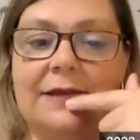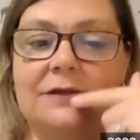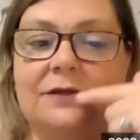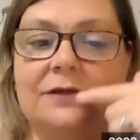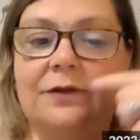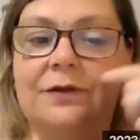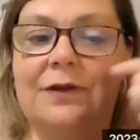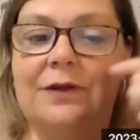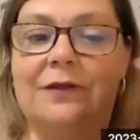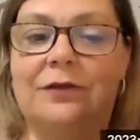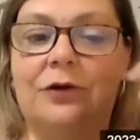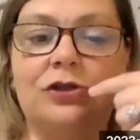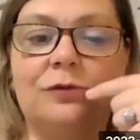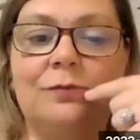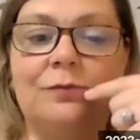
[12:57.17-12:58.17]
so that they're
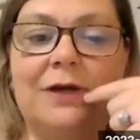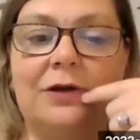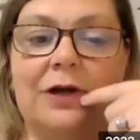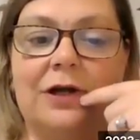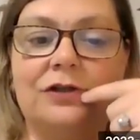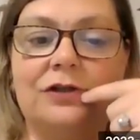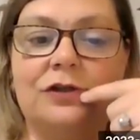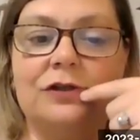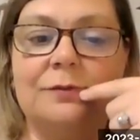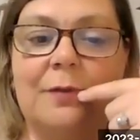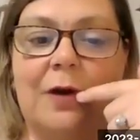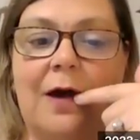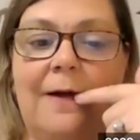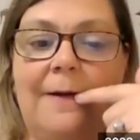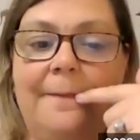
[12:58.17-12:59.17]
not too big or not too
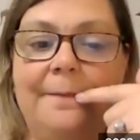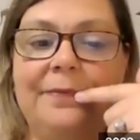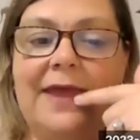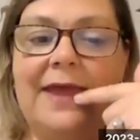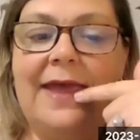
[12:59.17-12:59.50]
small.